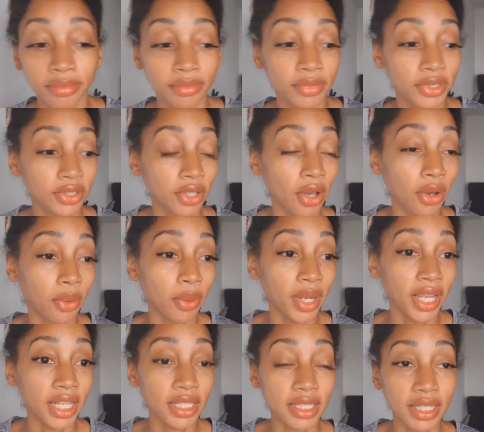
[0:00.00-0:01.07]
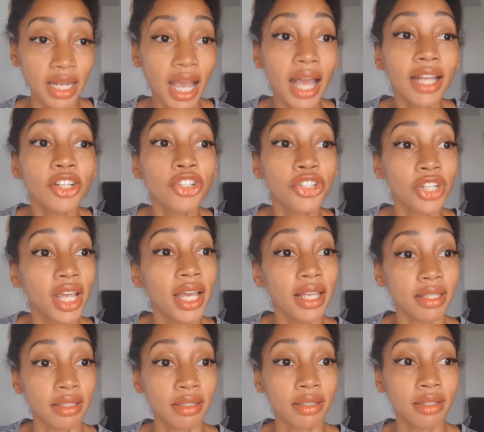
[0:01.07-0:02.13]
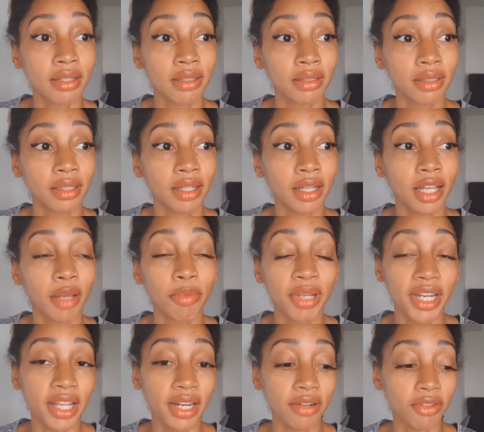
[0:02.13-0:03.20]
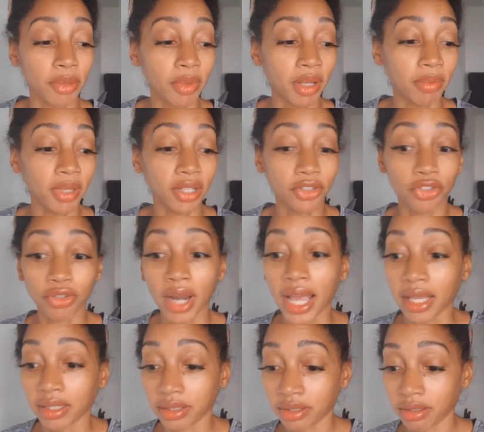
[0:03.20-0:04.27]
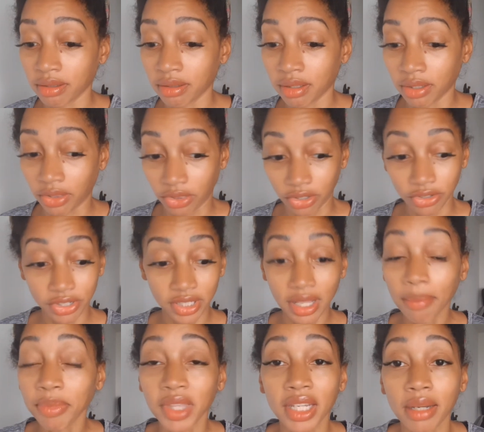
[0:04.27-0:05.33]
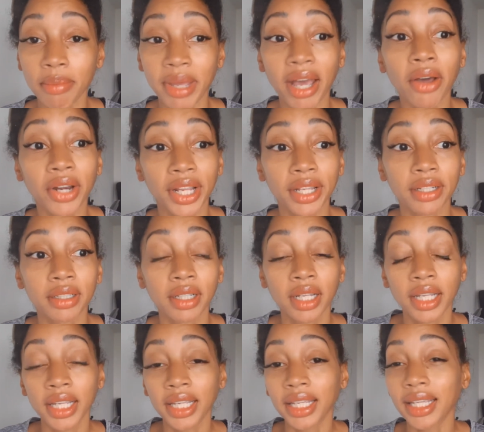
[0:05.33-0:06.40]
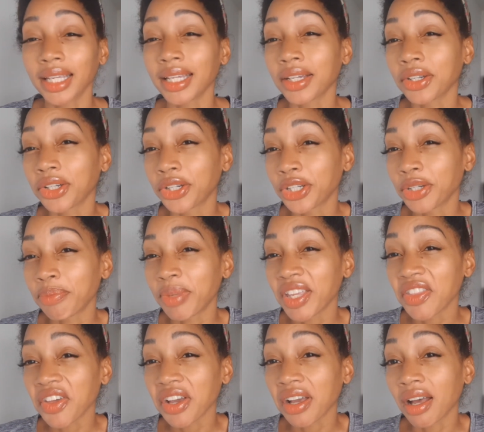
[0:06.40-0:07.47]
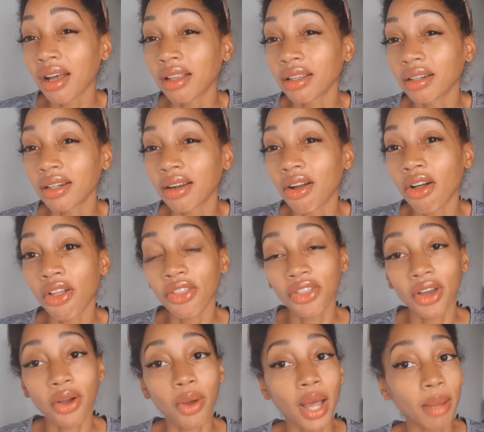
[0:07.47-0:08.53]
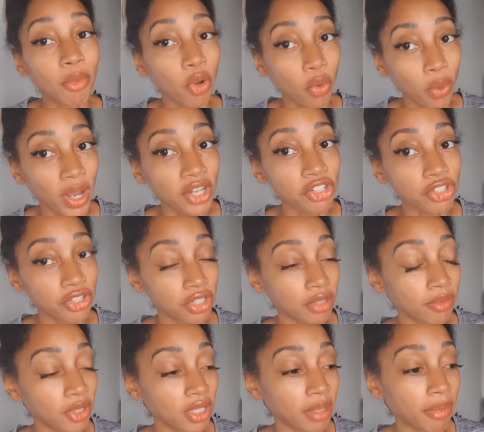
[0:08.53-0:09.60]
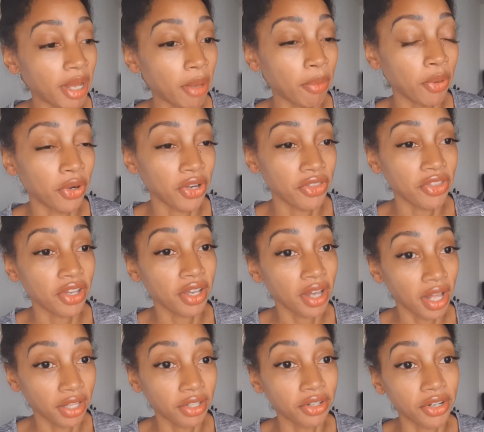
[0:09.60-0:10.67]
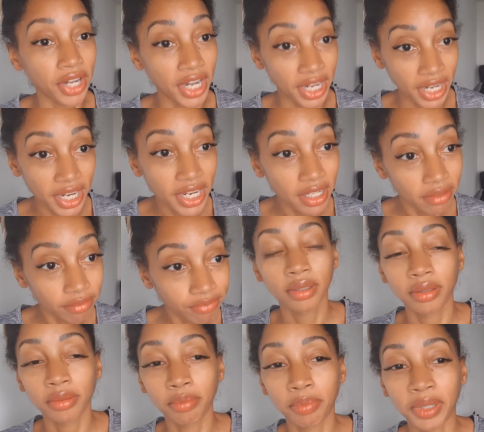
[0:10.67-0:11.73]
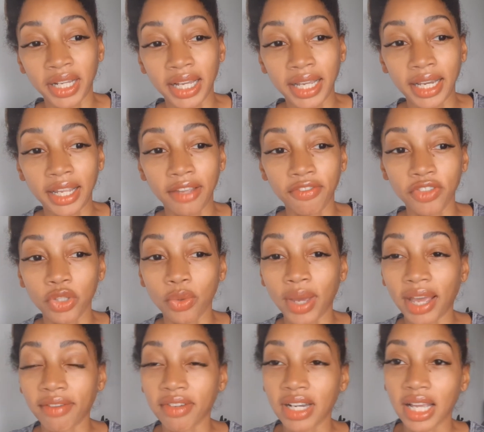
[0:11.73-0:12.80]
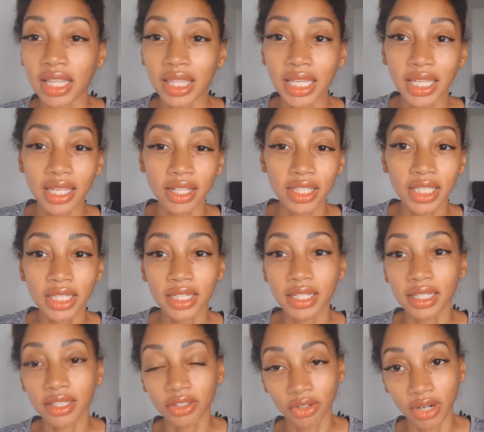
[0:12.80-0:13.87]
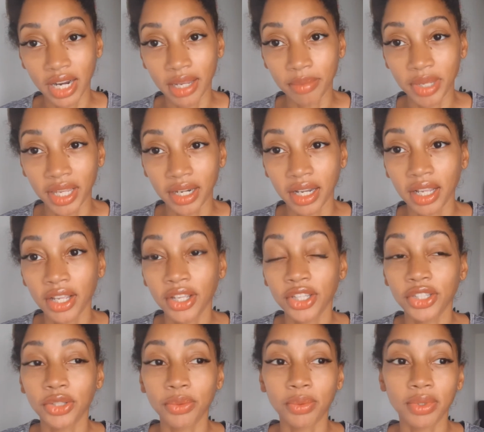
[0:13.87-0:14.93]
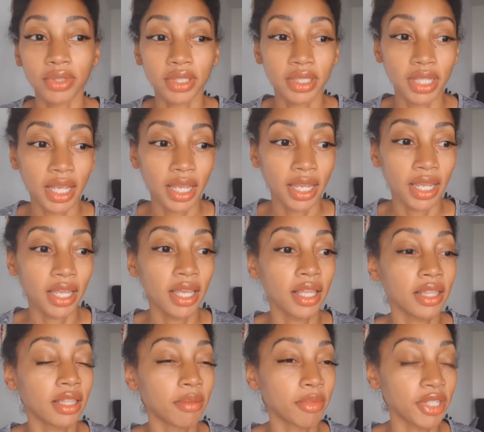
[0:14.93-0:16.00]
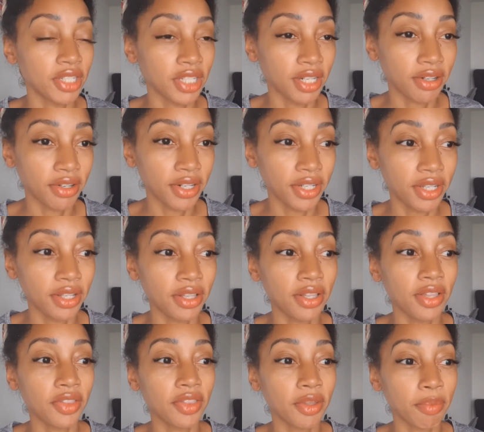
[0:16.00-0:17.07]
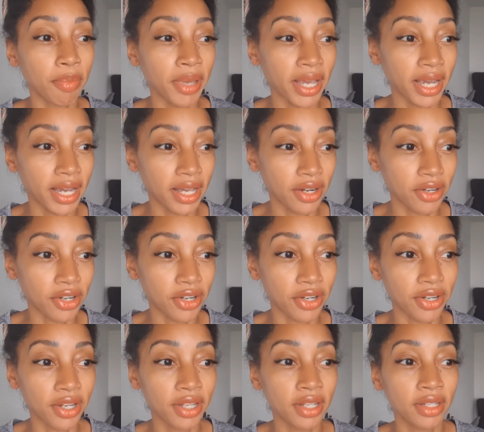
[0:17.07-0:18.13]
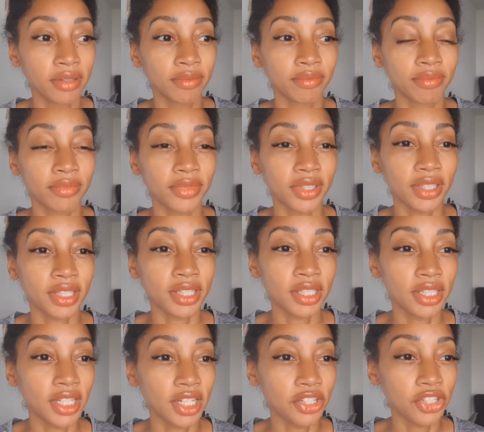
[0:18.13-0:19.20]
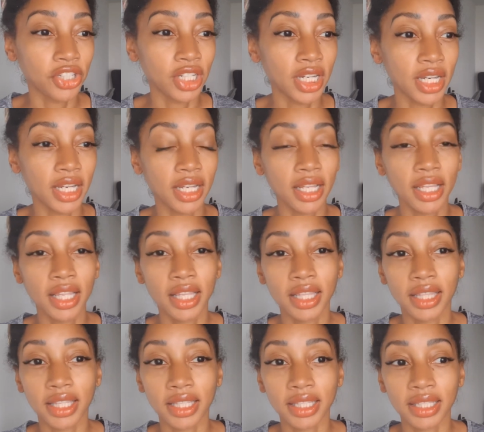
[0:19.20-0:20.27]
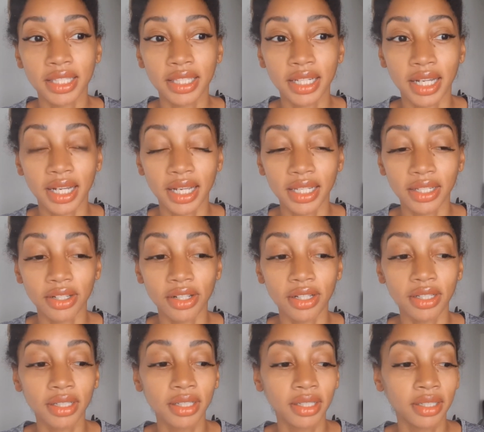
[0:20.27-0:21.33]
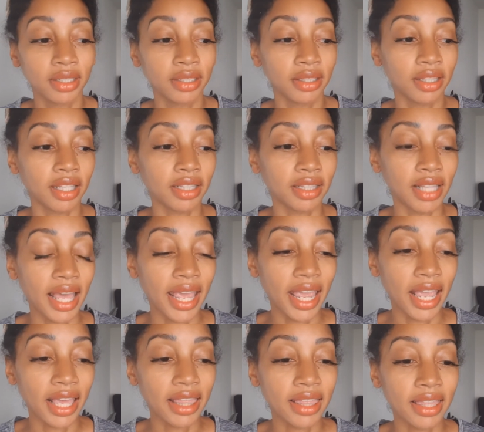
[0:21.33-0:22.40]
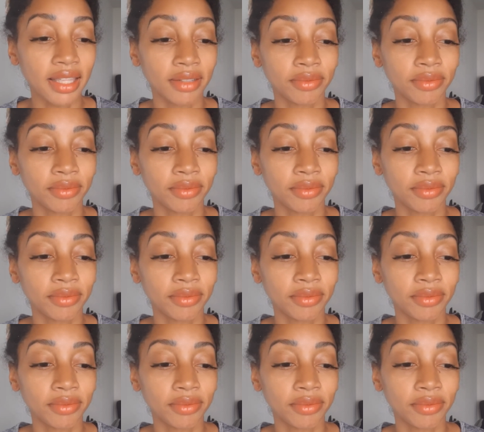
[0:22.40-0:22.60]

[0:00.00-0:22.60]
So it's not just a Banana Republic dress. There's something about it. It could be the color, although I'm questionable about putting the color in it. But if you have nothing else to describe it, you will say the material, the pattern, the stitching, the style, the length,